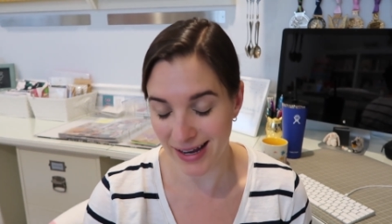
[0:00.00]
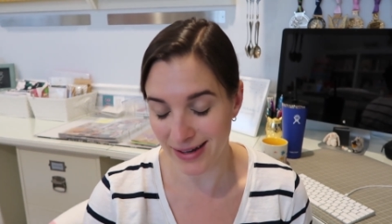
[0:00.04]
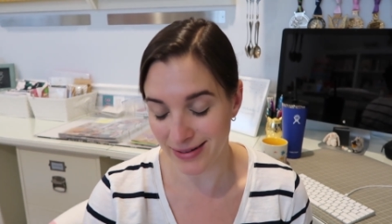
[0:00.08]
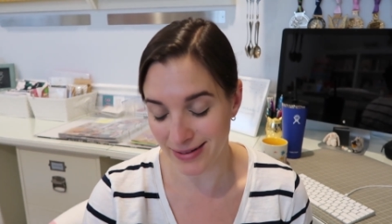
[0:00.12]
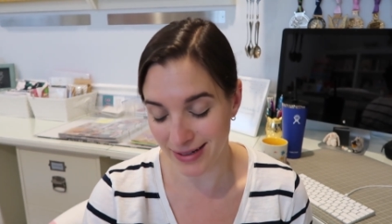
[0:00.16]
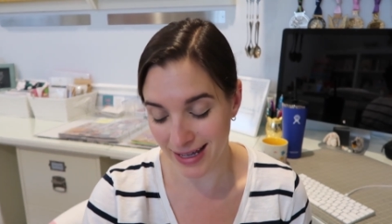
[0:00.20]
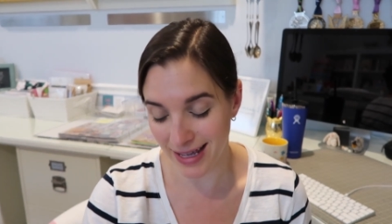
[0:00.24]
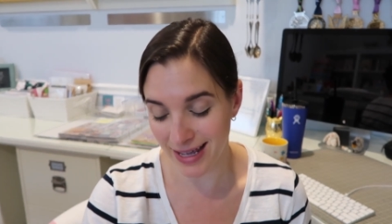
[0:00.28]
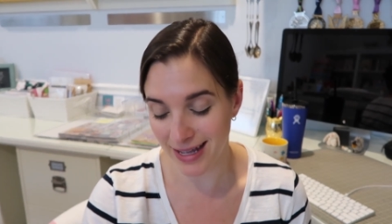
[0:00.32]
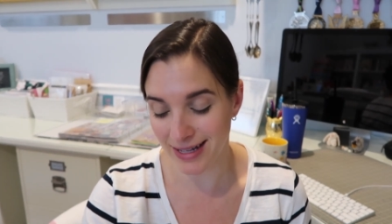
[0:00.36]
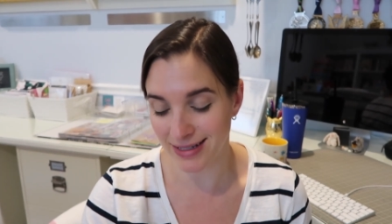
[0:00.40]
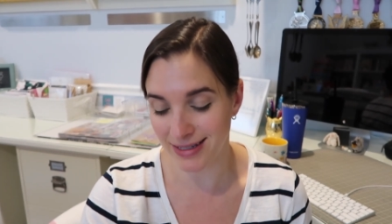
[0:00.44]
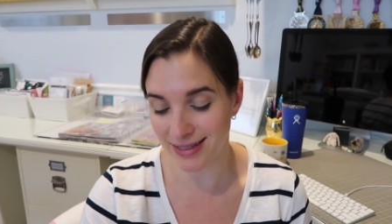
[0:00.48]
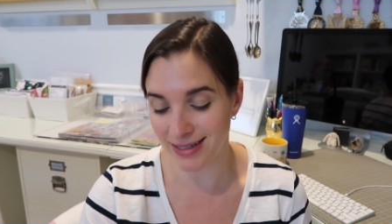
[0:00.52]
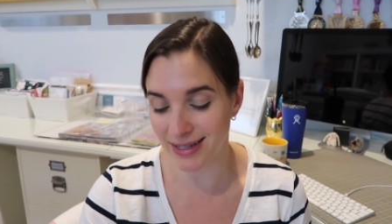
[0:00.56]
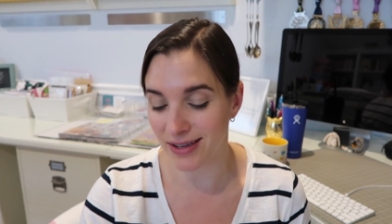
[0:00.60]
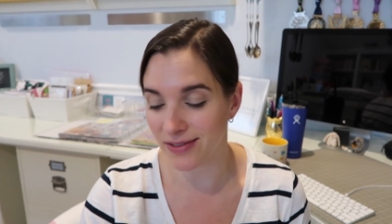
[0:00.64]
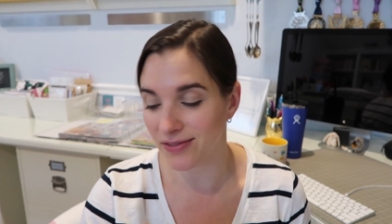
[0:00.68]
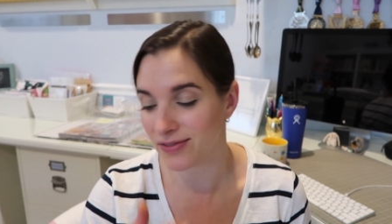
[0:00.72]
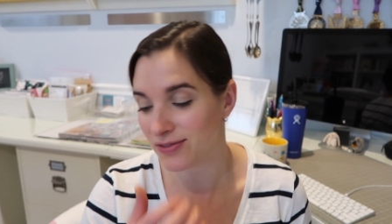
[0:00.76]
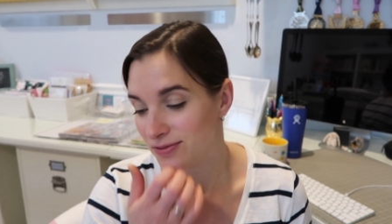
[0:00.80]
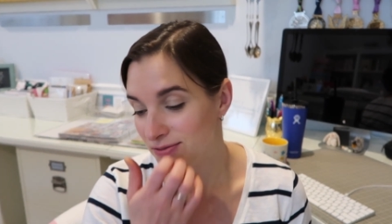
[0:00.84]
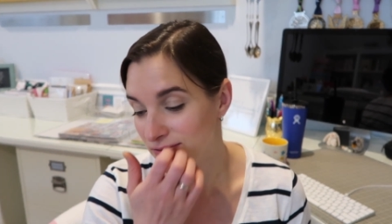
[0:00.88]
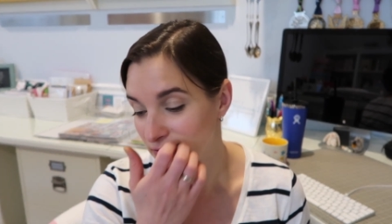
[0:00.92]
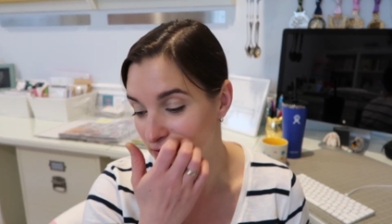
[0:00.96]
I can't
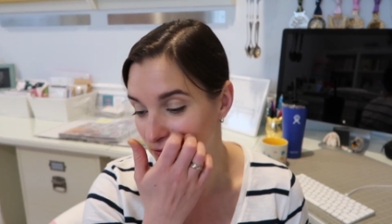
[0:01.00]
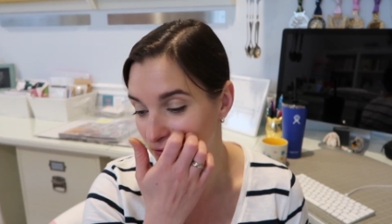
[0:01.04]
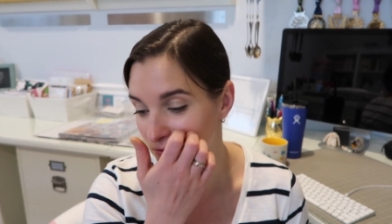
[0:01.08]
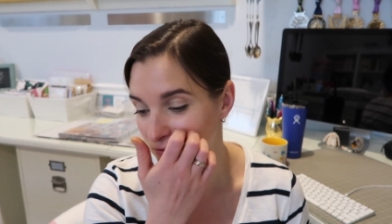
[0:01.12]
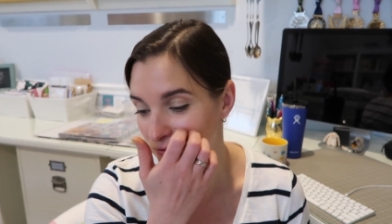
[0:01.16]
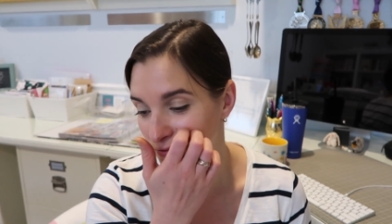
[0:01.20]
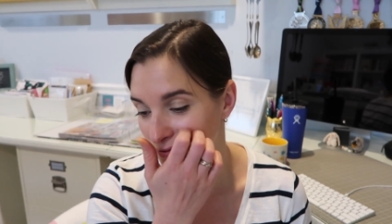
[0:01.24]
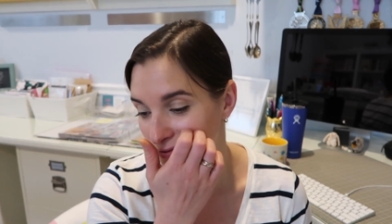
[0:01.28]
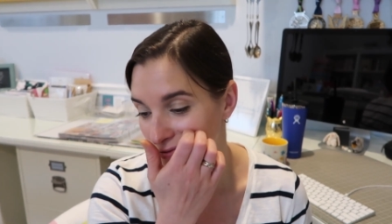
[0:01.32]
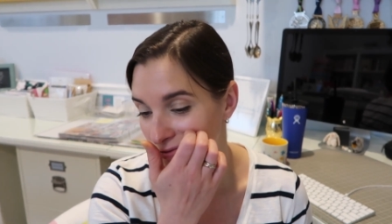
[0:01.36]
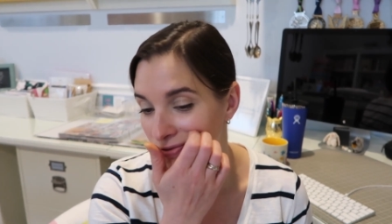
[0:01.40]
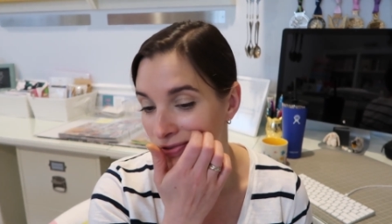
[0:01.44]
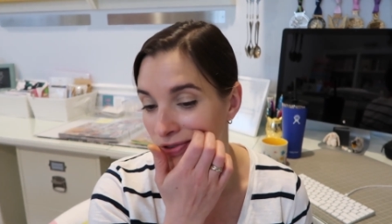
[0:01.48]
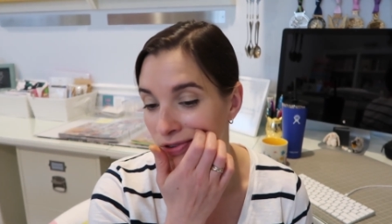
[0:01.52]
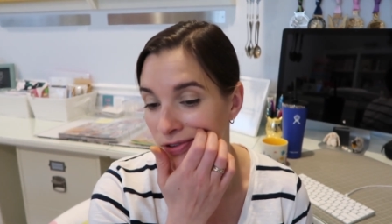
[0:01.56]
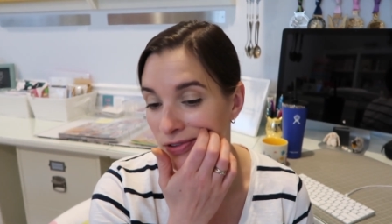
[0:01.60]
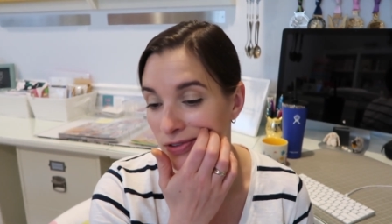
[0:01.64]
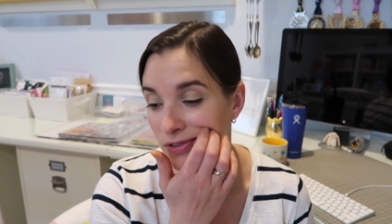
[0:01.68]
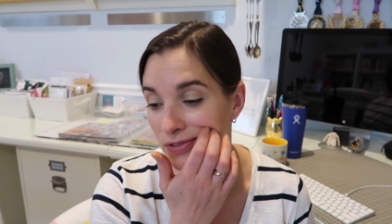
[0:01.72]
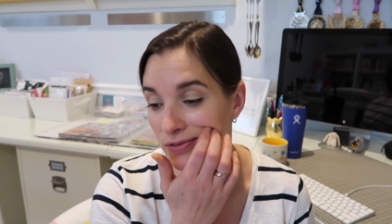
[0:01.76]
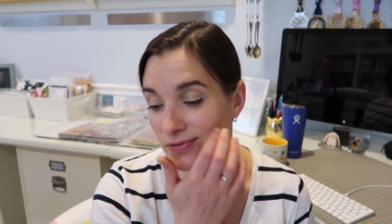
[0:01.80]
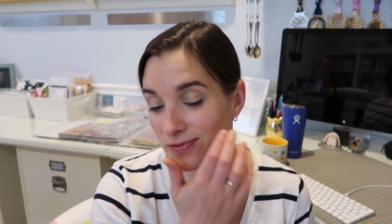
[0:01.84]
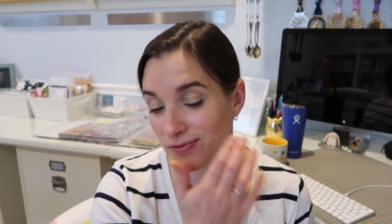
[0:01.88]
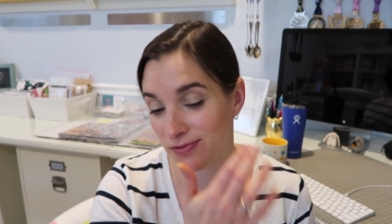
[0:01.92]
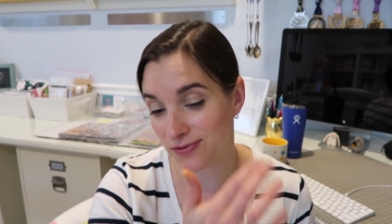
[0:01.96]
say for
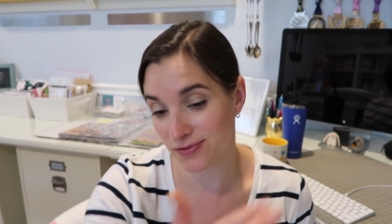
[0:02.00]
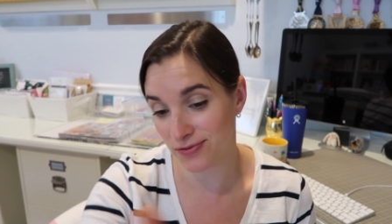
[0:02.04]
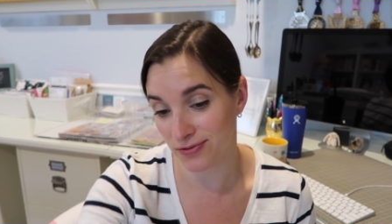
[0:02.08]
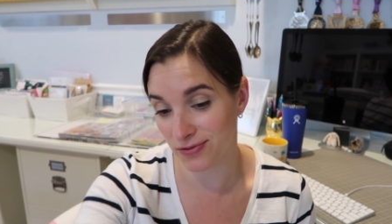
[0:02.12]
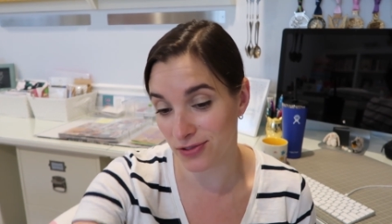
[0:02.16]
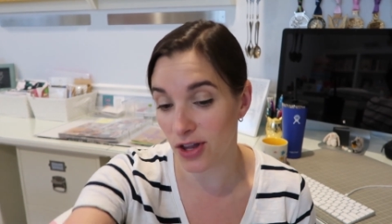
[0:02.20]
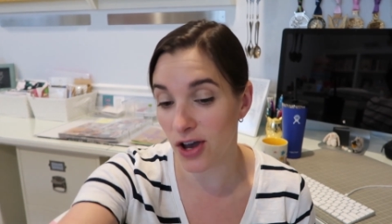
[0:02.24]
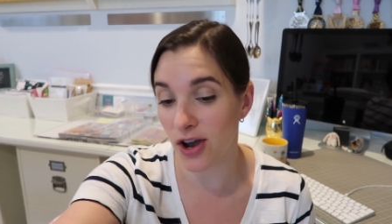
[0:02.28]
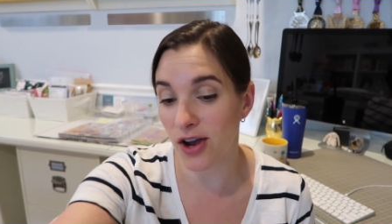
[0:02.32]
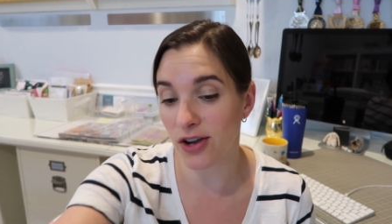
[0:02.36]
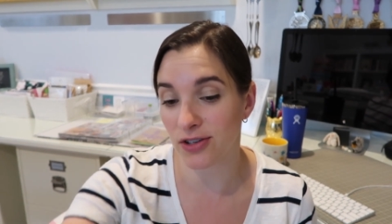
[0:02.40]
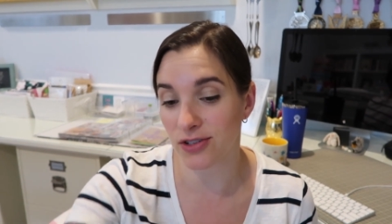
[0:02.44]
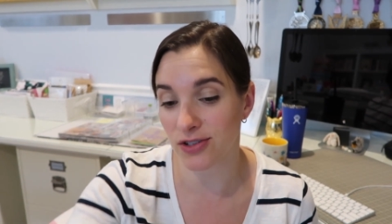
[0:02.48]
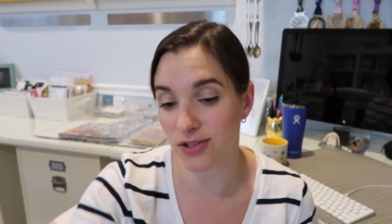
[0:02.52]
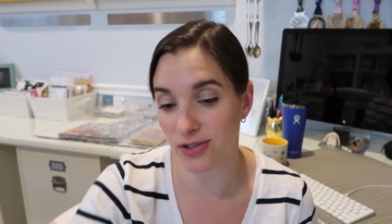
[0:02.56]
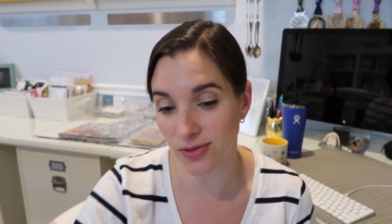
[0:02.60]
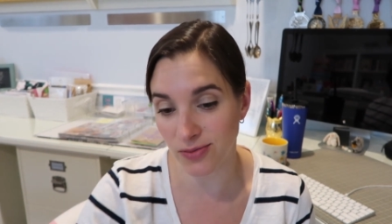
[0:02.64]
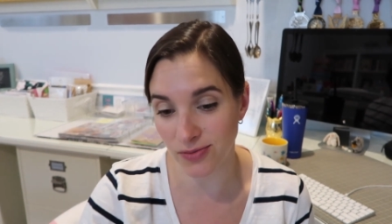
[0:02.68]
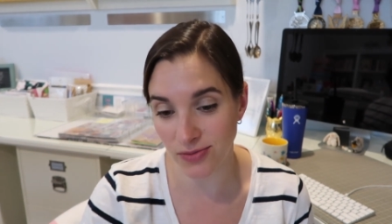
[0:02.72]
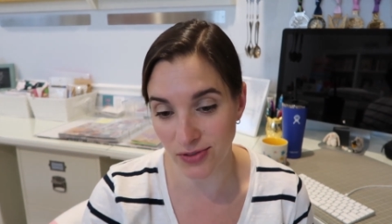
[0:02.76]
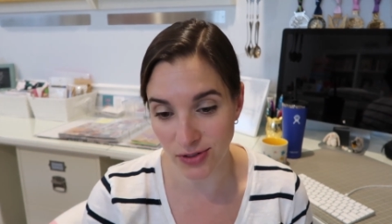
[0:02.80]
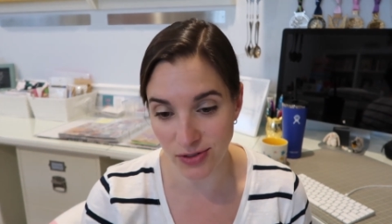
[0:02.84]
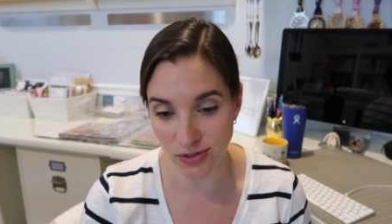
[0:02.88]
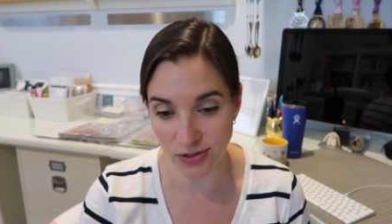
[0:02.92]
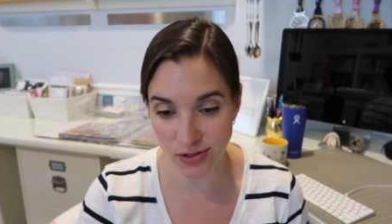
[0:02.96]
the
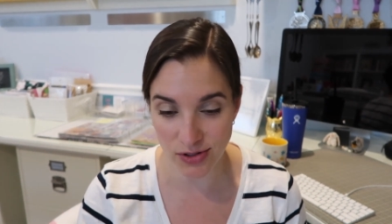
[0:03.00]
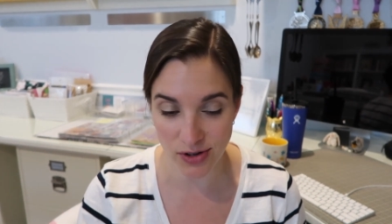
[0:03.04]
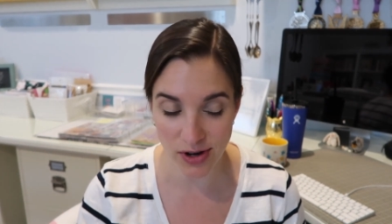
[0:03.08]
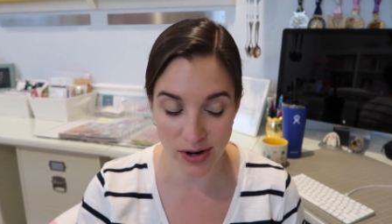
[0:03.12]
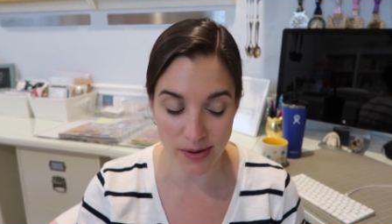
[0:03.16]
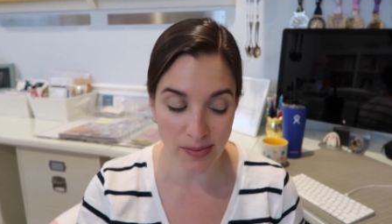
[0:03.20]
long-term future.